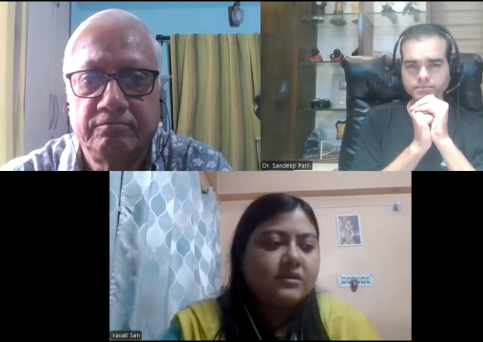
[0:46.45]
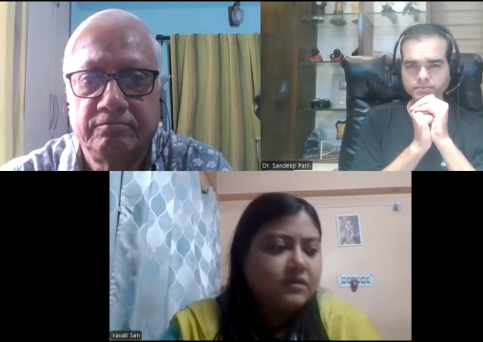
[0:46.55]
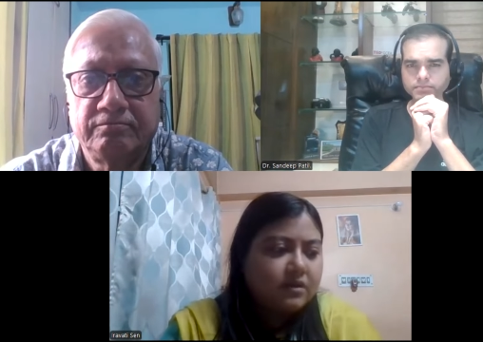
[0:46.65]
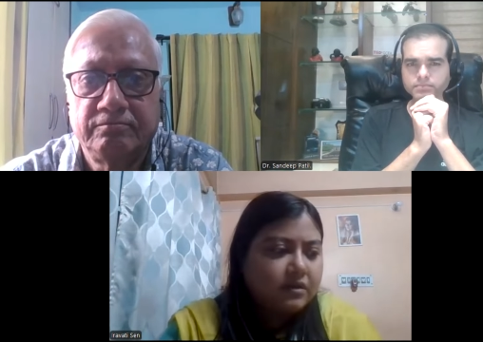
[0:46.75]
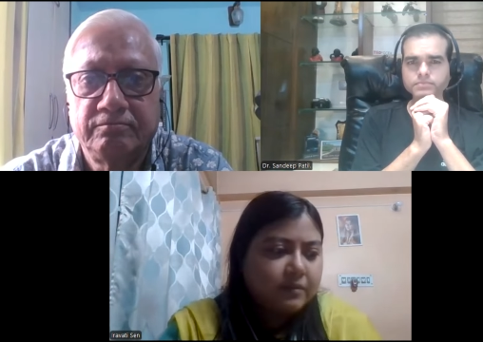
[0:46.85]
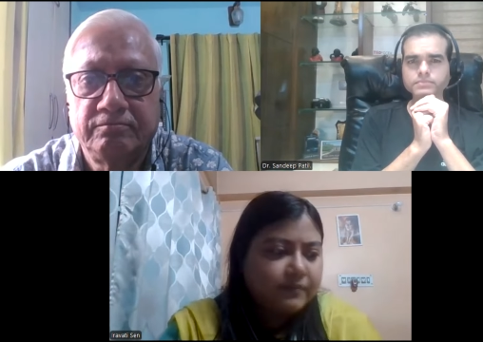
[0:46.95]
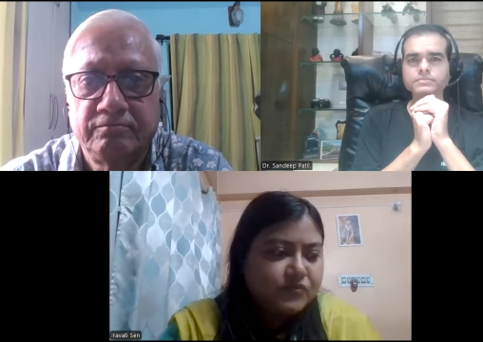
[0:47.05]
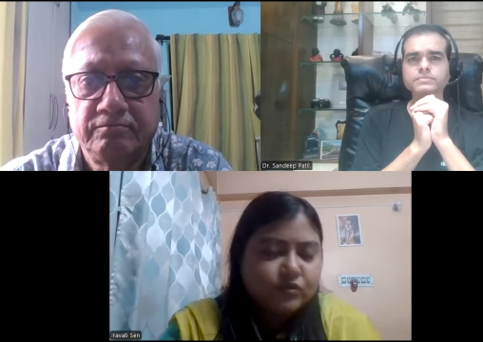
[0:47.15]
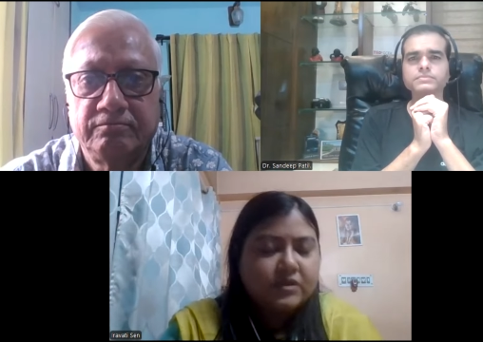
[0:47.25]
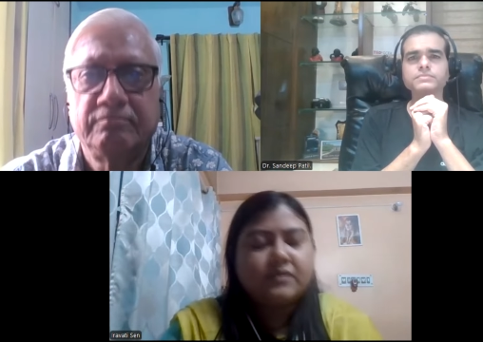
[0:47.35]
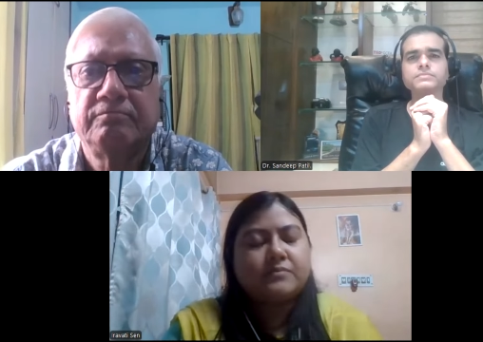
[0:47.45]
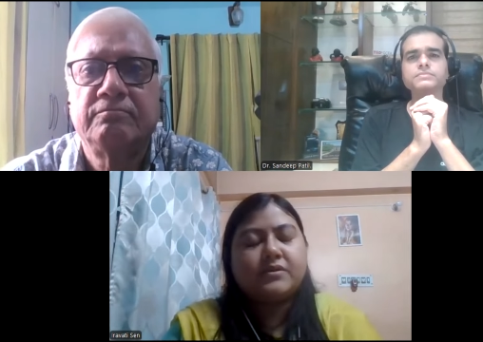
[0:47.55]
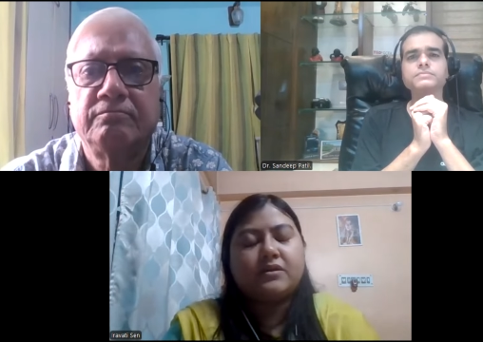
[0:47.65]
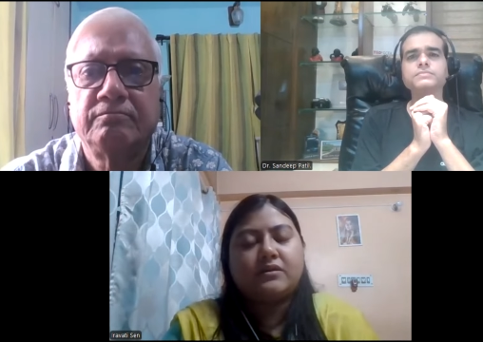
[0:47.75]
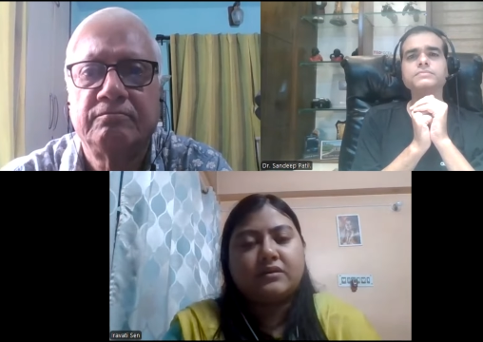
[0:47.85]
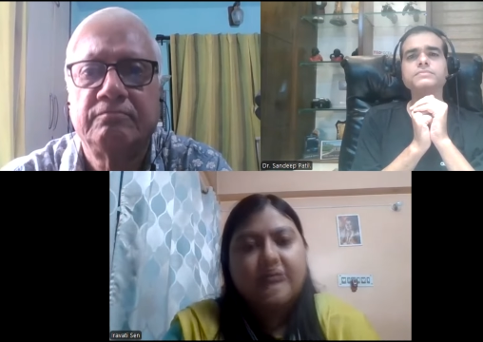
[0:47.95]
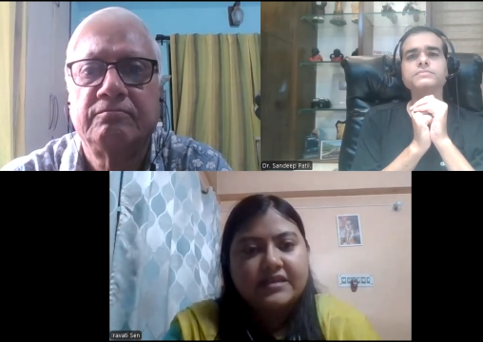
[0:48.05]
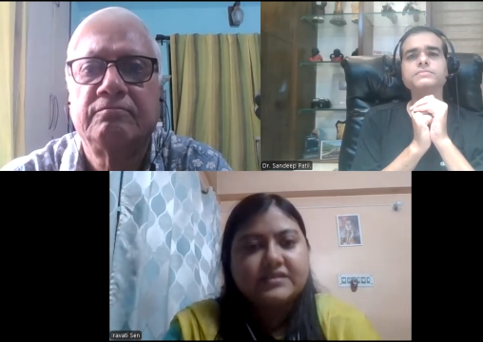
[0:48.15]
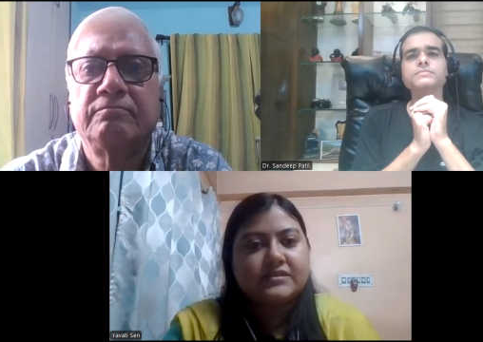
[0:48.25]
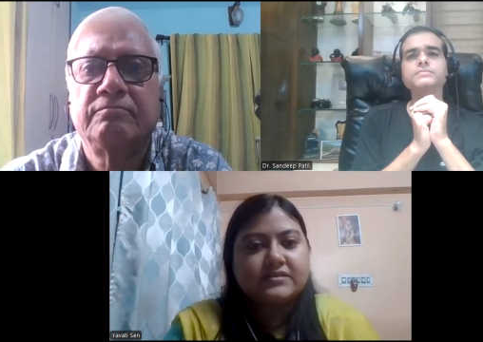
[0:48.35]
Speaker 1: uh, to the uh,
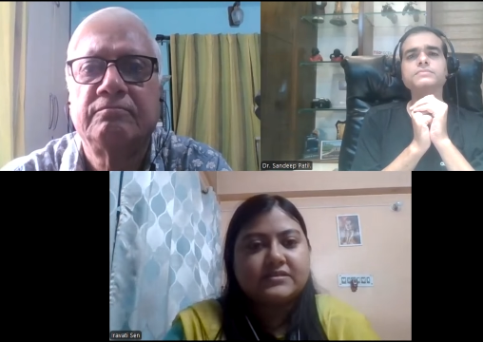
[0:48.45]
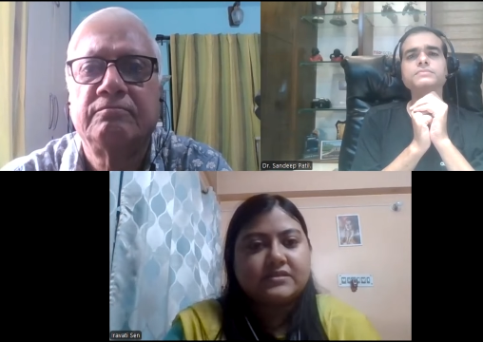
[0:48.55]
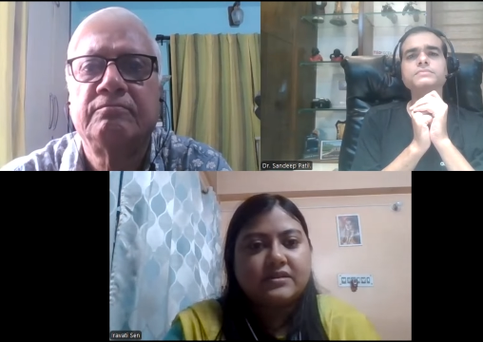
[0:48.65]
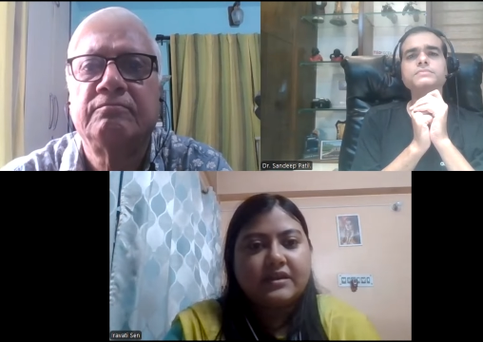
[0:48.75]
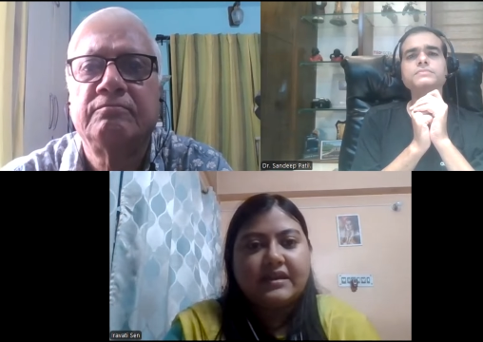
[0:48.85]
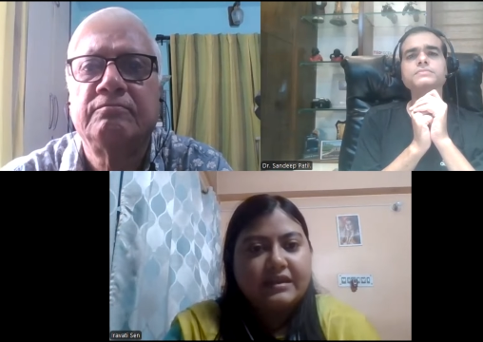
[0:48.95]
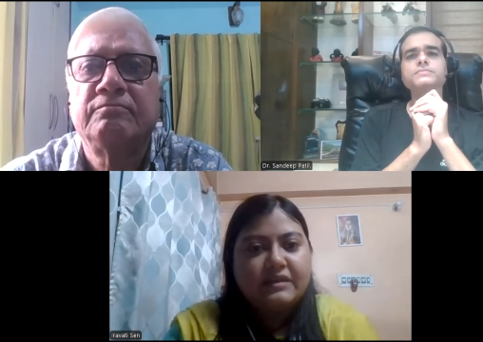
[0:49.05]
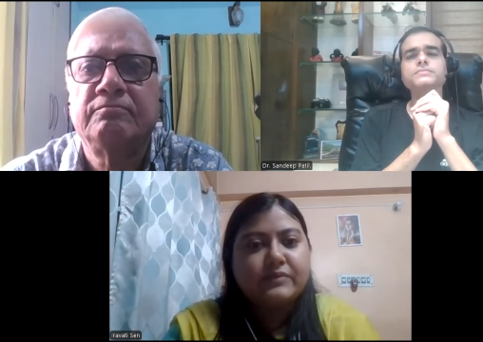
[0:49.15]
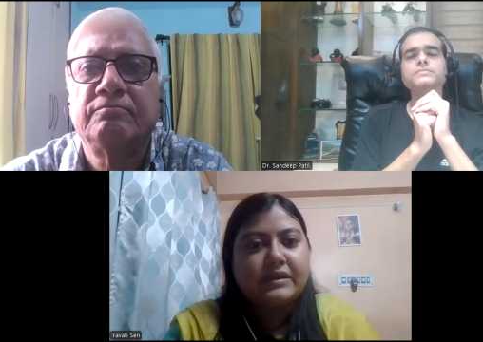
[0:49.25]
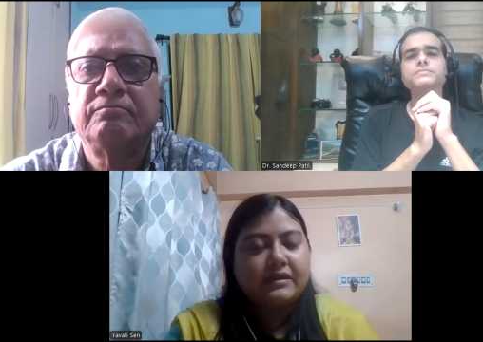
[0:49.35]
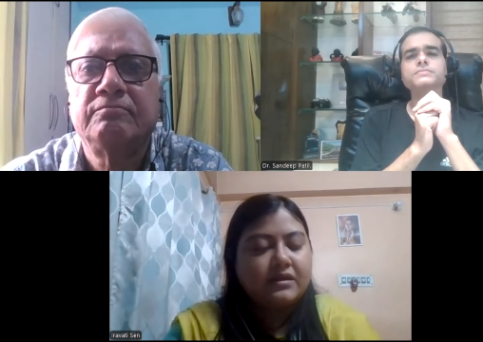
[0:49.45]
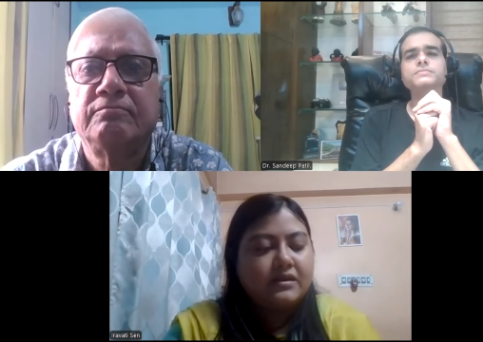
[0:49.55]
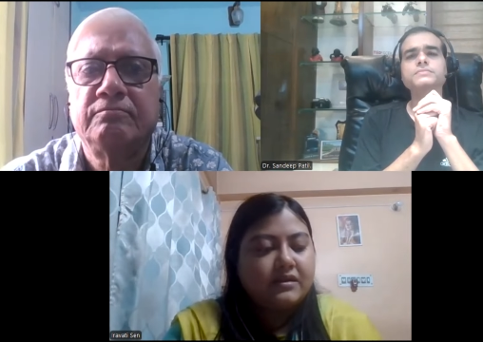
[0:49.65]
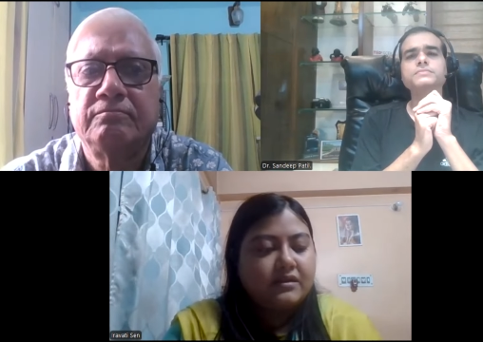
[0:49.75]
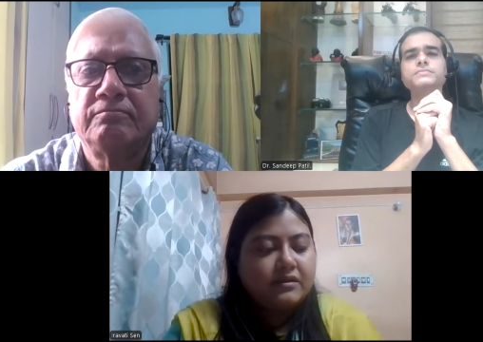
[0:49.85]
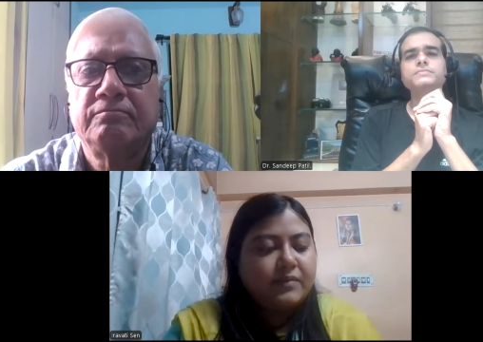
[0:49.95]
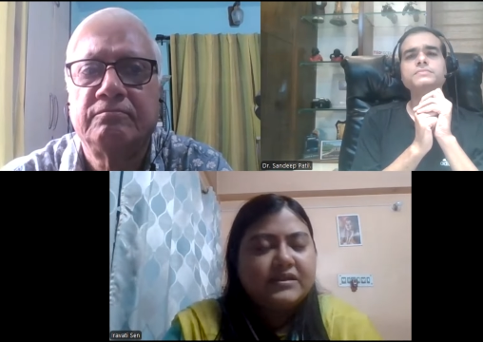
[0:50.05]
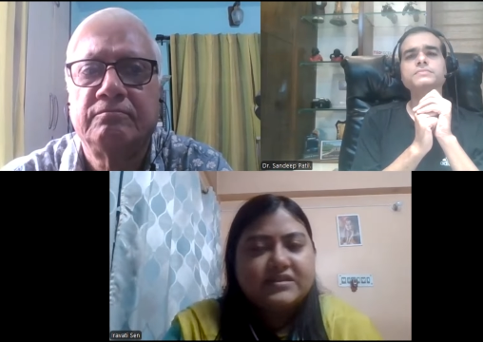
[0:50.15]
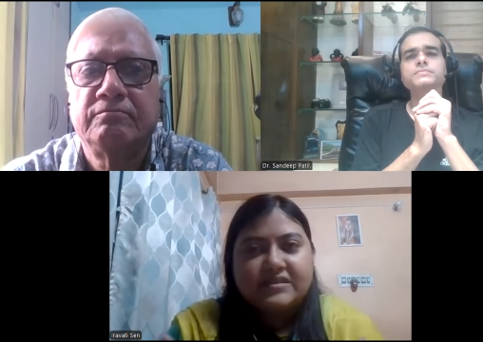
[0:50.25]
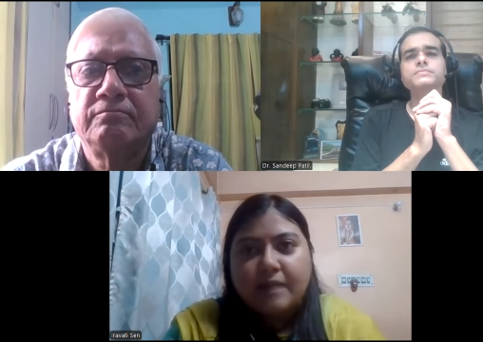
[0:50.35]
classes in any way, but
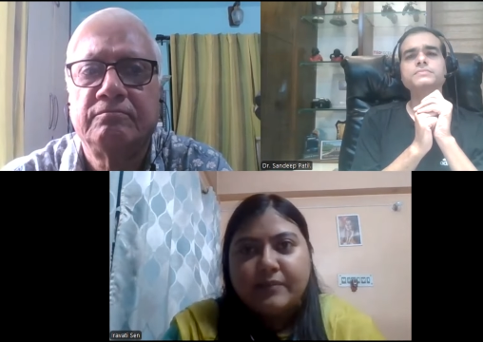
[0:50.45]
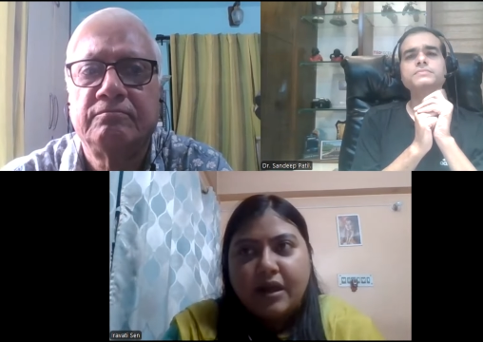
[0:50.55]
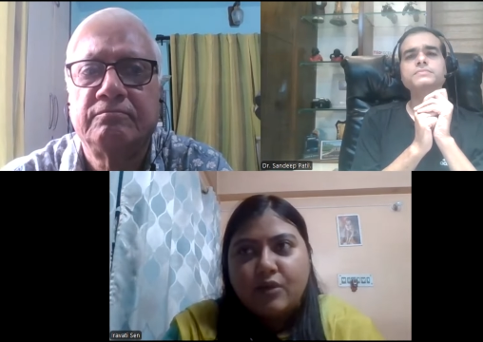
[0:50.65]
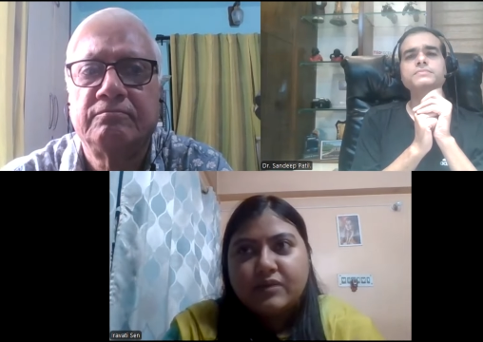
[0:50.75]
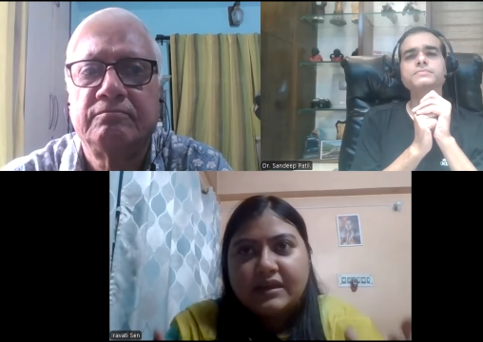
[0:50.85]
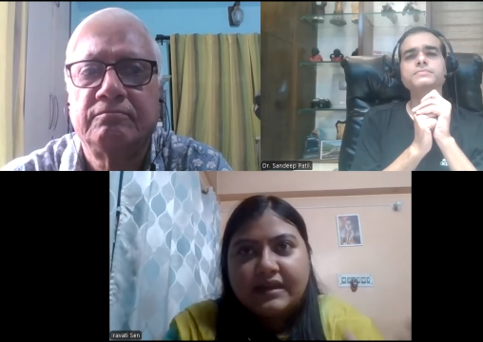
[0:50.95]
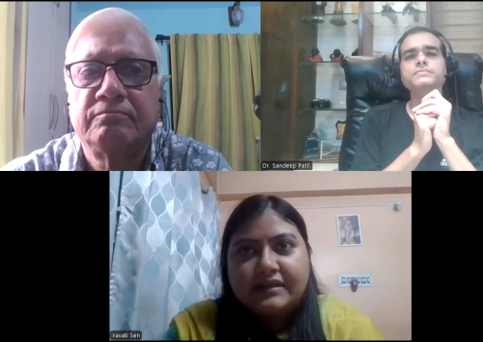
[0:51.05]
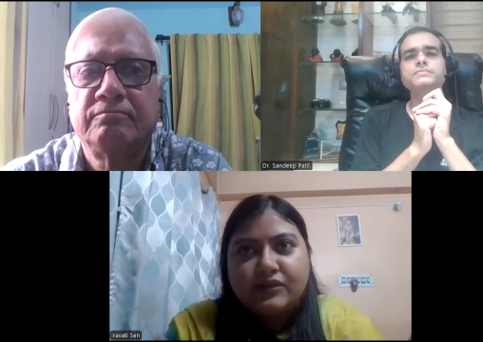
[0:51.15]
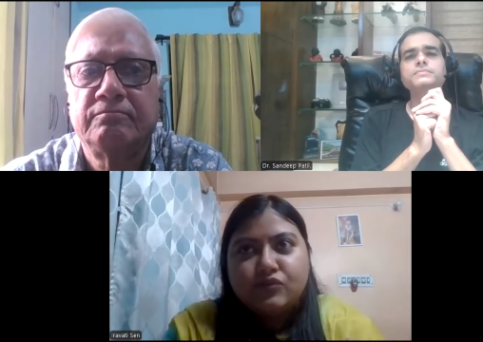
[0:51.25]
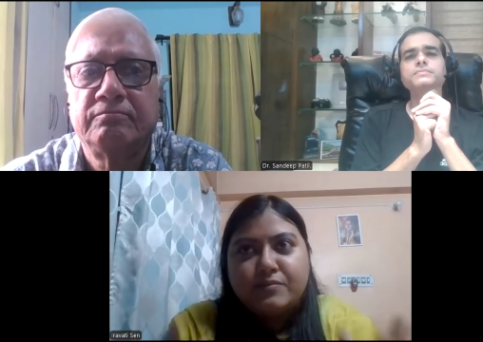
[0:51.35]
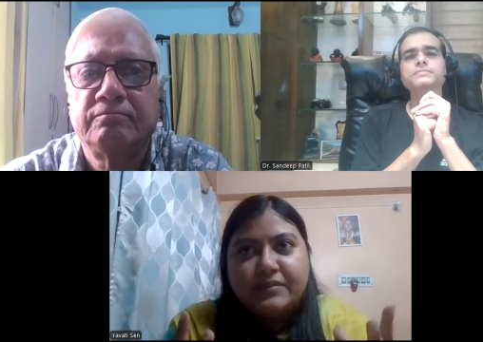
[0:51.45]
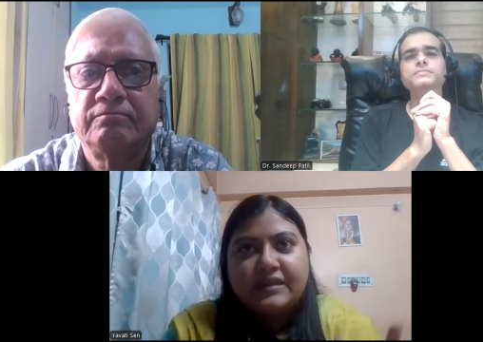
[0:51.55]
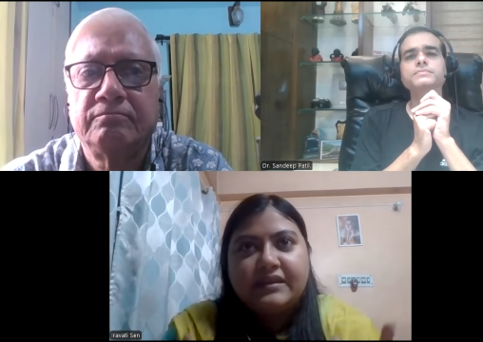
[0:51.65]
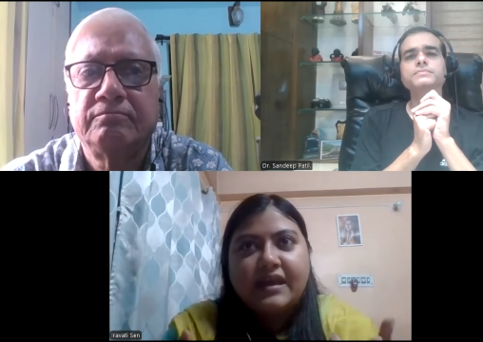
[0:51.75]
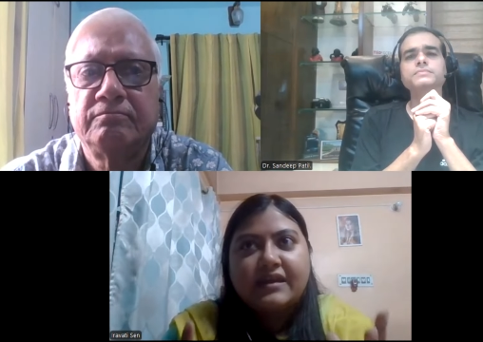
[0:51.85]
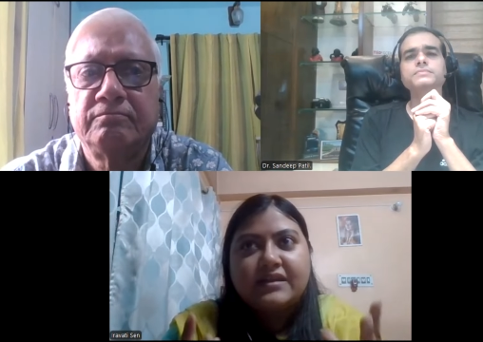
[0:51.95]
it's somehow related to me.